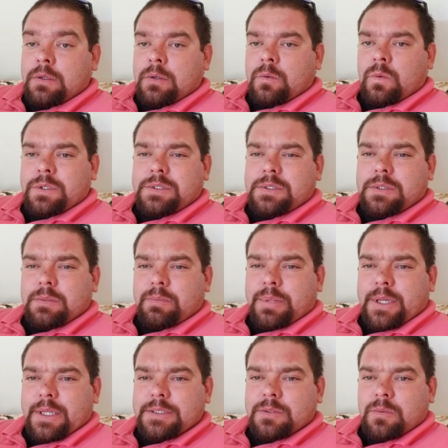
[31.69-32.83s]
what's the
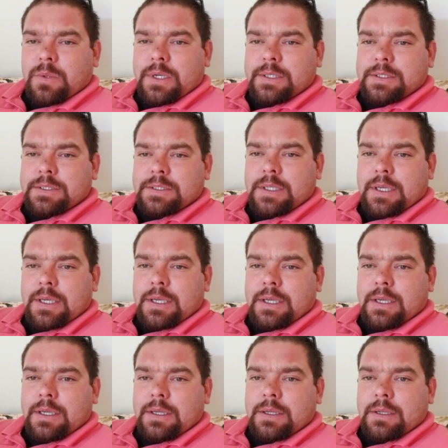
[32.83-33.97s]
pleasant way to
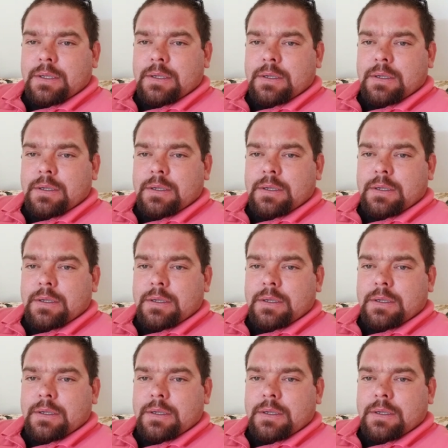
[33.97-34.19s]
say